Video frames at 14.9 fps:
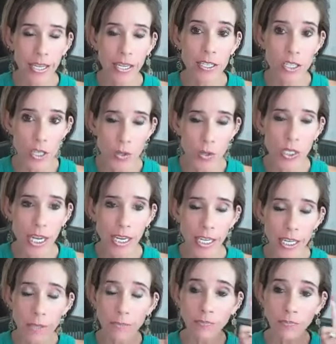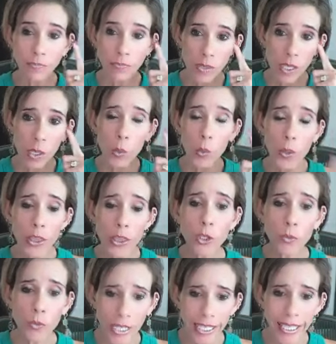associated with
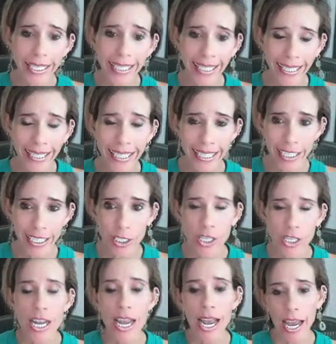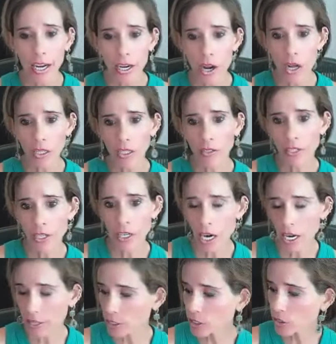your ringing in the ears and all of your
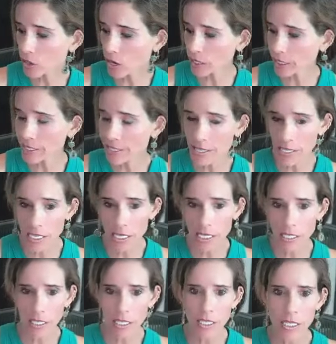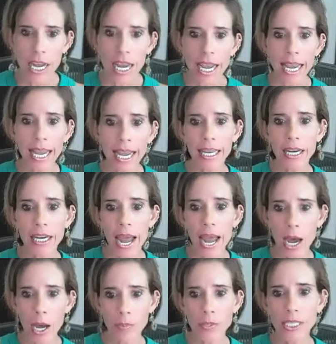other chronic diseases. It
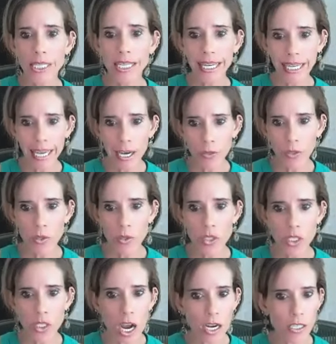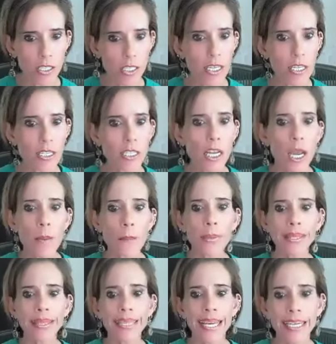helps kick out those toxins,
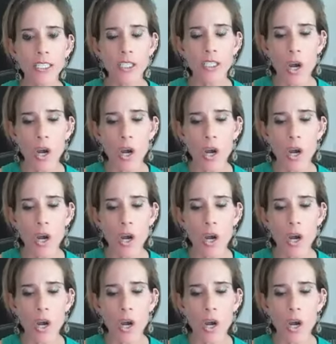but then it's